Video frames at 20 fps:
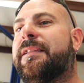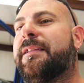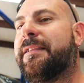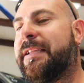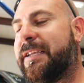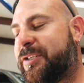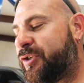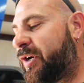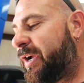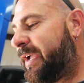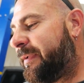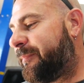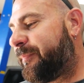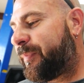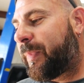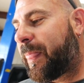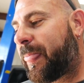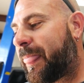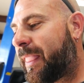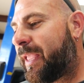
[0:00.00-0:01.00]
That's right.
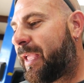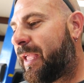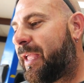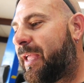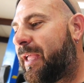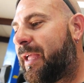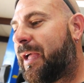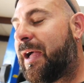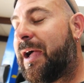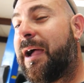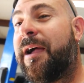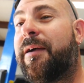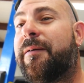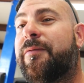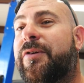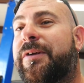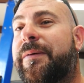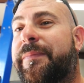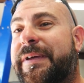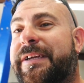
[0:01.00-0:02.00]
I'm
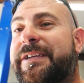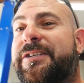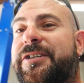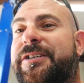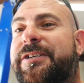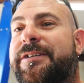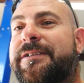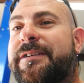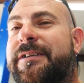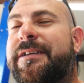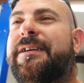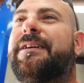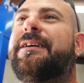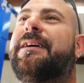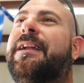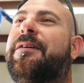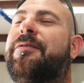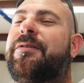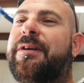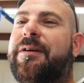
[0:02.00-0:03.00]
gonna bitch
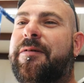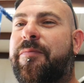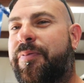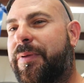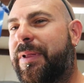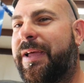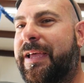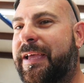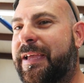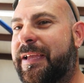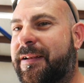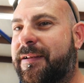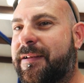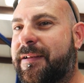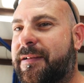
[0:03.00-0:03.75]
and I want to complain